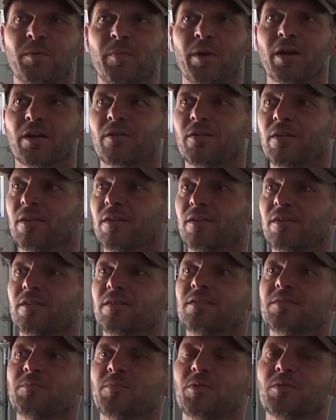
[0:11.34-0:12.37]
background
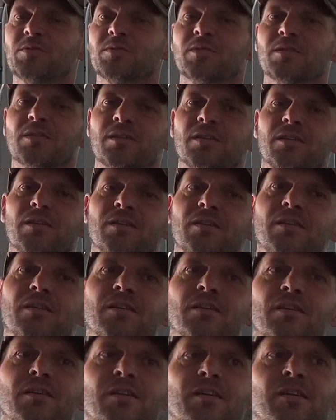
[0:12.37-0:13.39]
is mostly
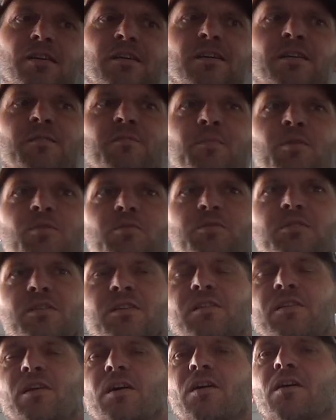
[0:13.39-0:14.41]

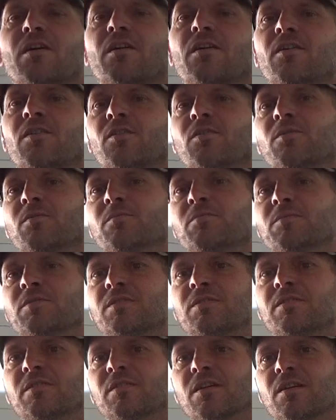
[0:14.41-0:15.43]
log
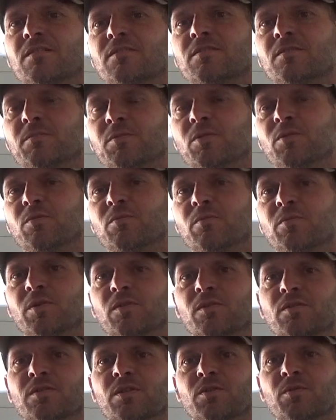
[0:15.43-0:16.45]
homes, custom home
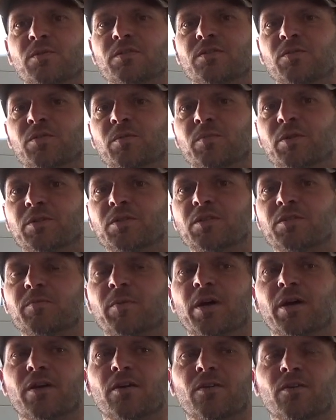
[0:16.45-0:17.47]
builds. I was doing a bunch of
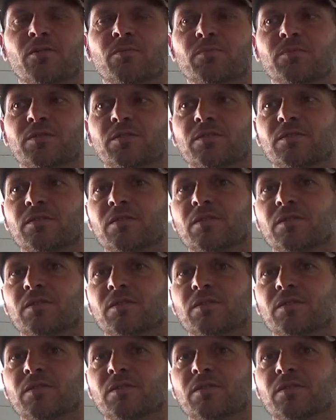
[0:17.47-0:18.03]
spec homes.